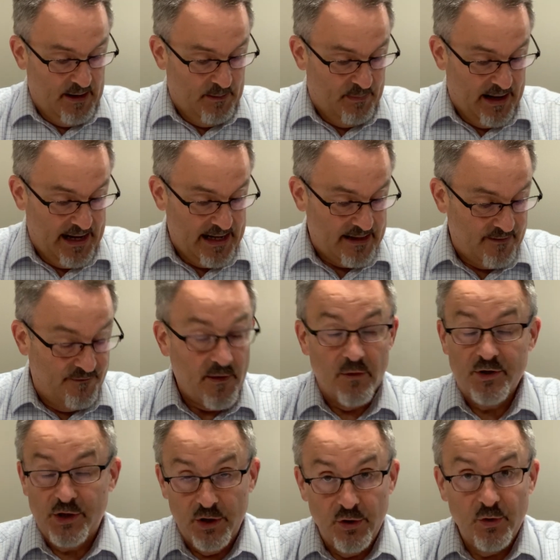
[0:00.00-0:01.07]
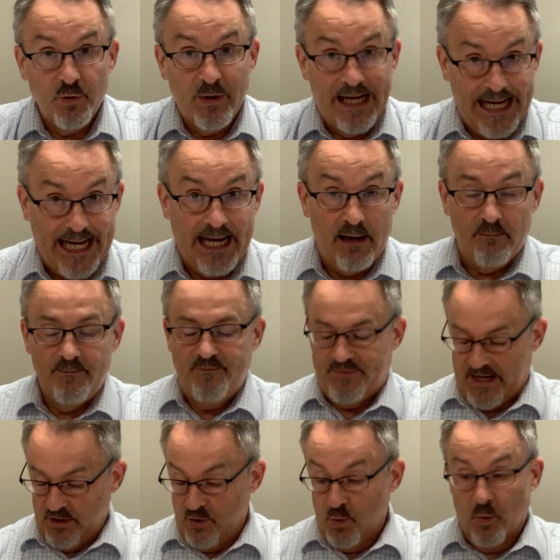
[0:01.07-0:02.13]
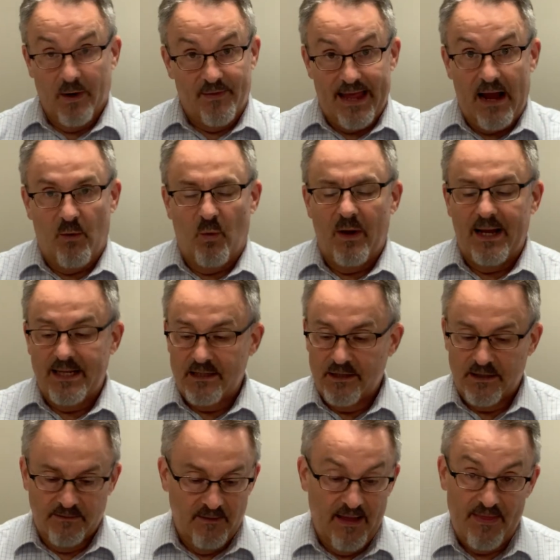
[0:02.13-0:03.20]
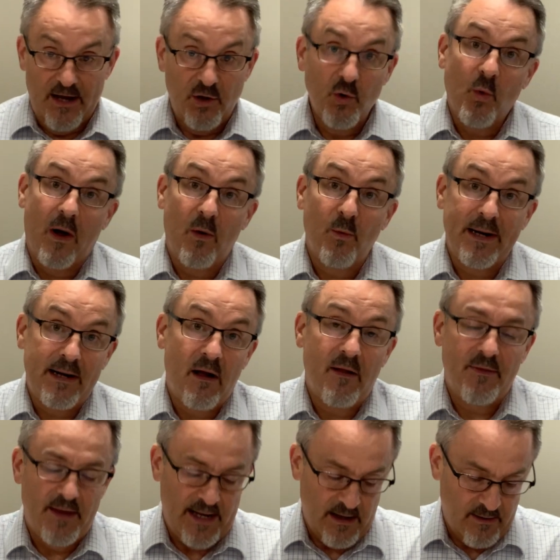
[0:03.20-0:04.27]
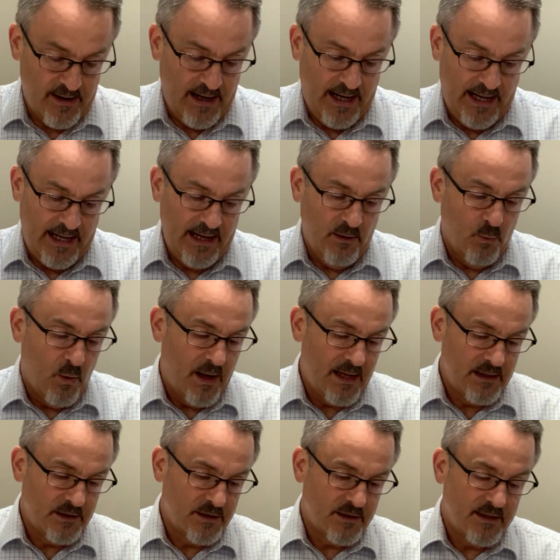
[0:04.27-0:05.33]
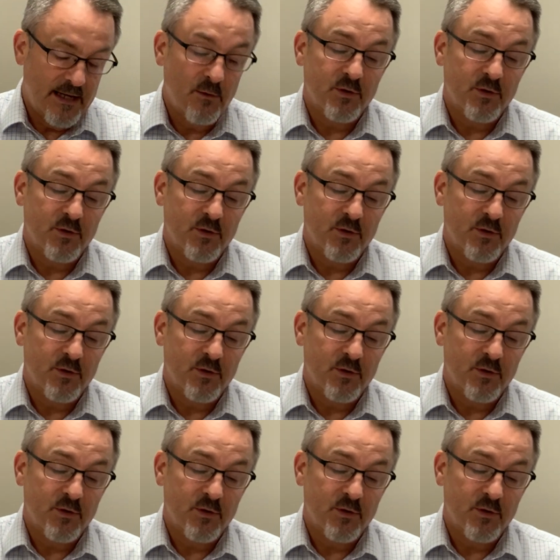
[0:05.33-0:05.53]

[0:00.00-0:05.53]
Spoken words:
But folks knew him, they knew where that was, and they knew what went on there, and it was